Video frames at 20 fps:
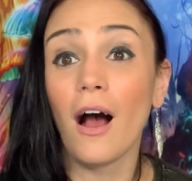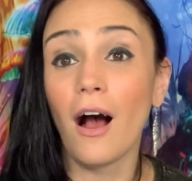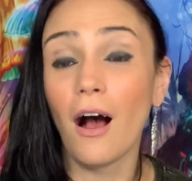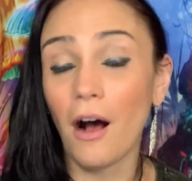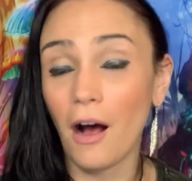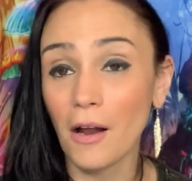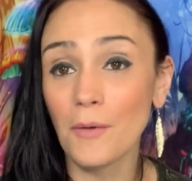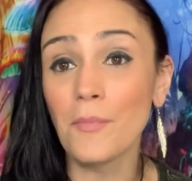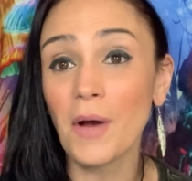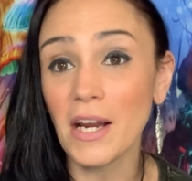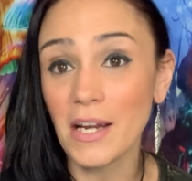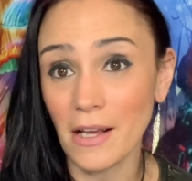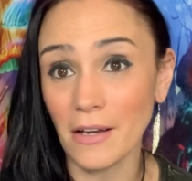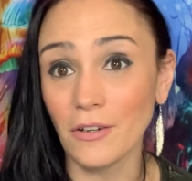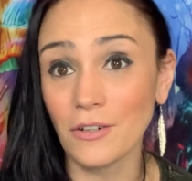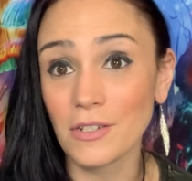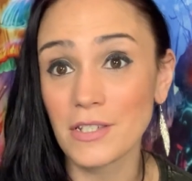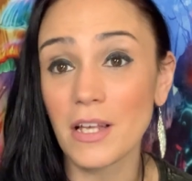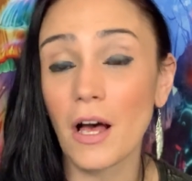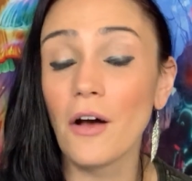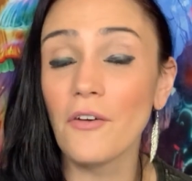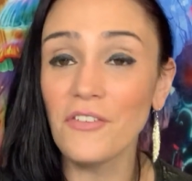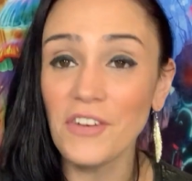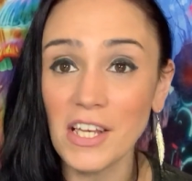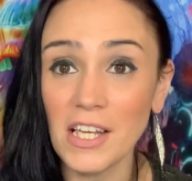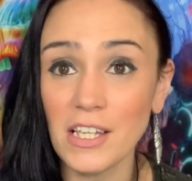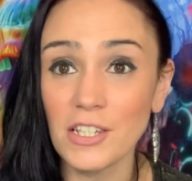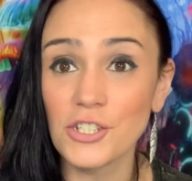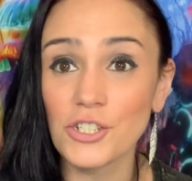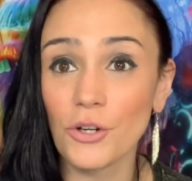on my nails of
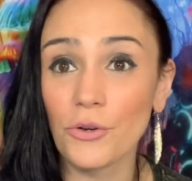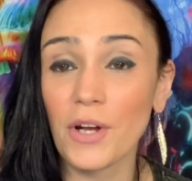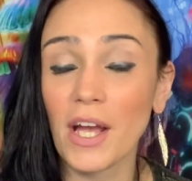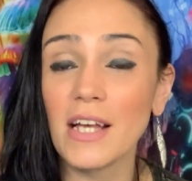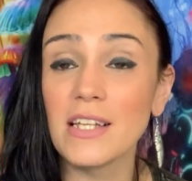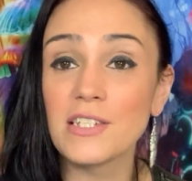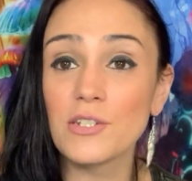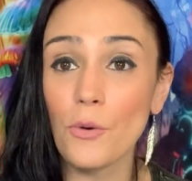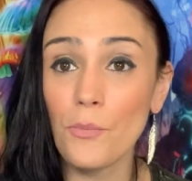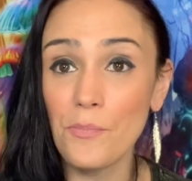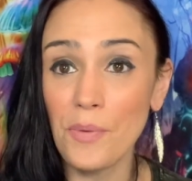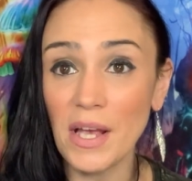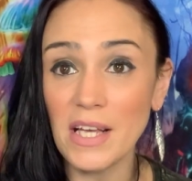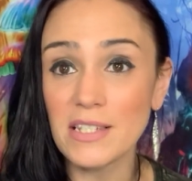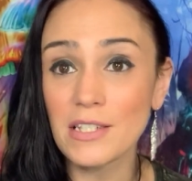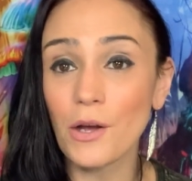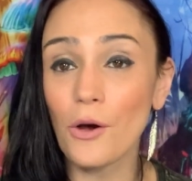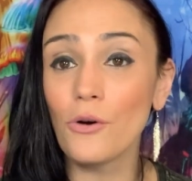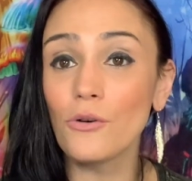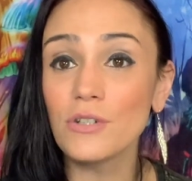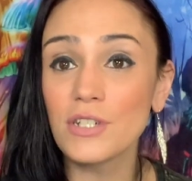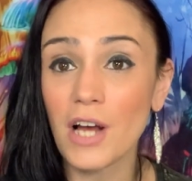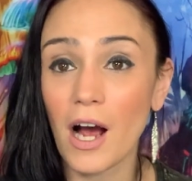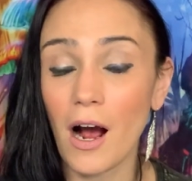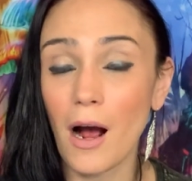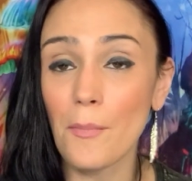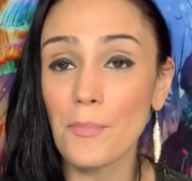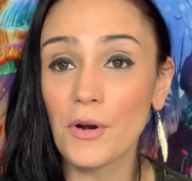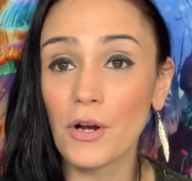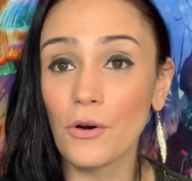each, okay? So base coat
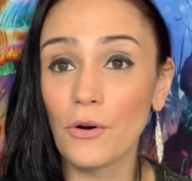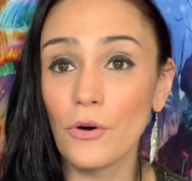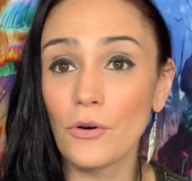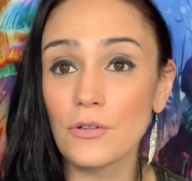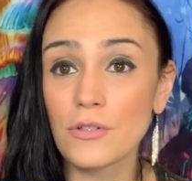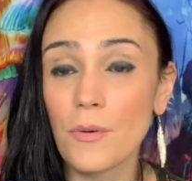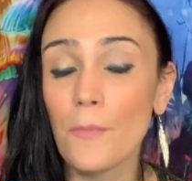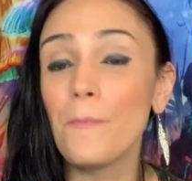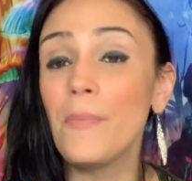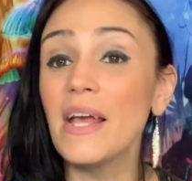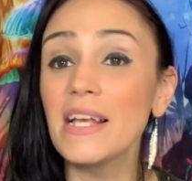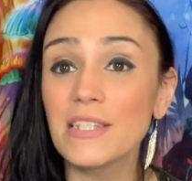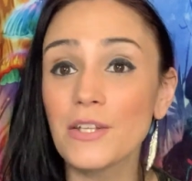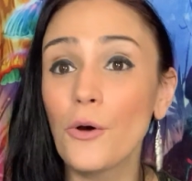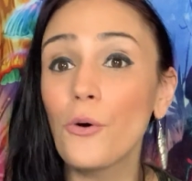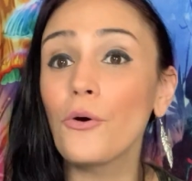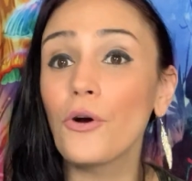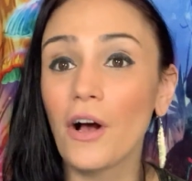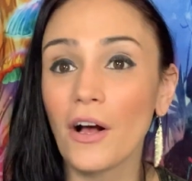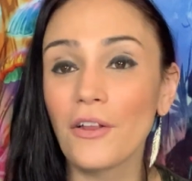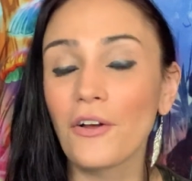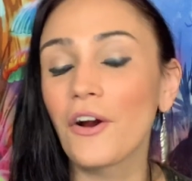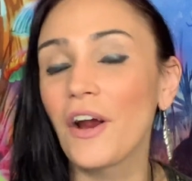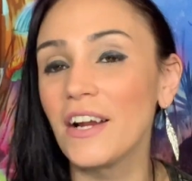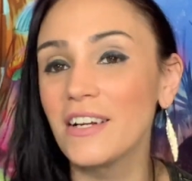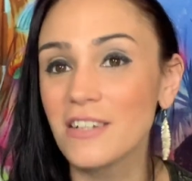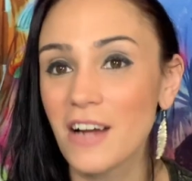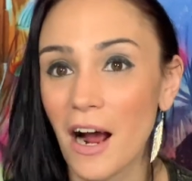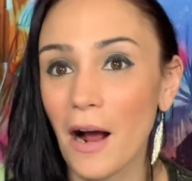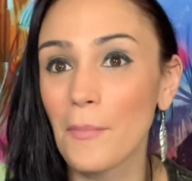color
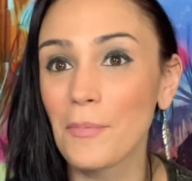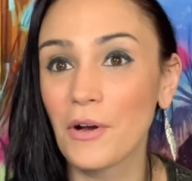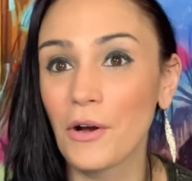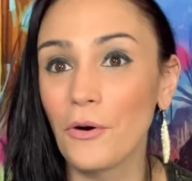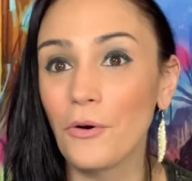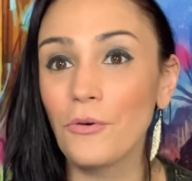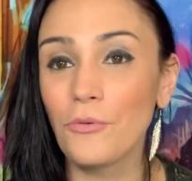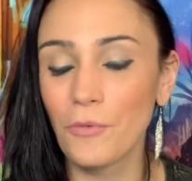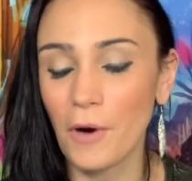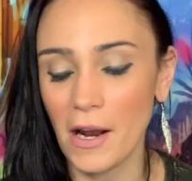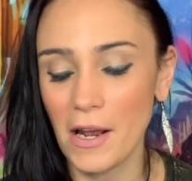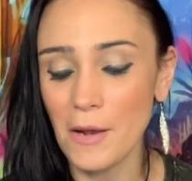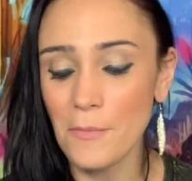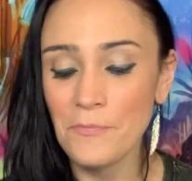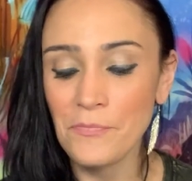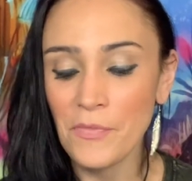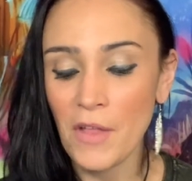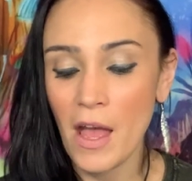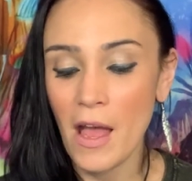and top coat, right?